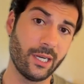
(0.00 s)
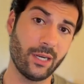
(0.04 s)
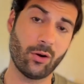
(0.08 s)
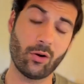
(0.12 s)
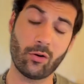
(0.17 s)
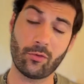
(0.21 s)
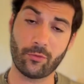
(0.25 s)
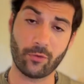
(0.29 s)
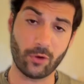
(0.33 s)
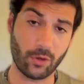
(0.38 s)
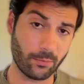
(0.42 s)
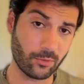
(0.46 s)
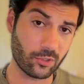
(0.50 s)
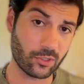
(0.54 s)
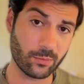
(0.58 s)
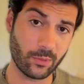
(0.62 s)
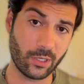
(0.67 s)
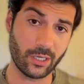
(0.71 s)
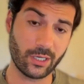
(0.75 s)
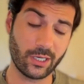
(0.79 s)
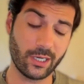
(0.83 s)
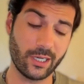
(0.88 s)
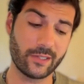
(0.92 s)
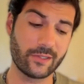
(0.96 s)
or farmers
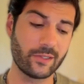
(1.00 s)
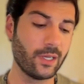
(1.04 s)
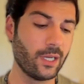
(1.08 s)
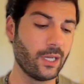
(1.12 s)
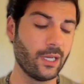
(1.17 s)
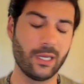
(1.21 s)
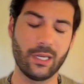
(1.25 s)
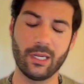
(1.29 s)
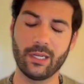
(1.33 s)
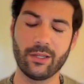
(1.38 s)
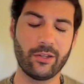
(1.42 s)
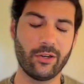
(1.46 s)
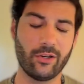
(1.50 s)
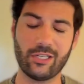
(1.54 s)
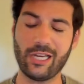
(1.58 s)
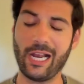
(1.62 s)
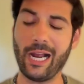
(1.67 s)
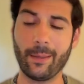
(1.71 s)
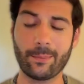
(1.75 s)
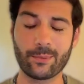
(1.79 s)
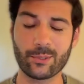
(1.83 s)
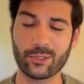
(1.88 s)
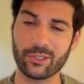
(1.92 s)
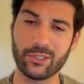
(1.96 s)
markets, there's
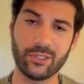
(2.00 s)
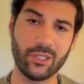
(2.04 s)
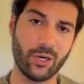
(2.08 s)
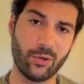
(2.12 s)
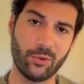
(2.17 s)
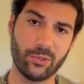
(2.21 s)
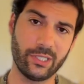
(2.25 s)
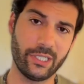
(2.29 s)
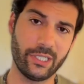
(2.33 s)
absolutely no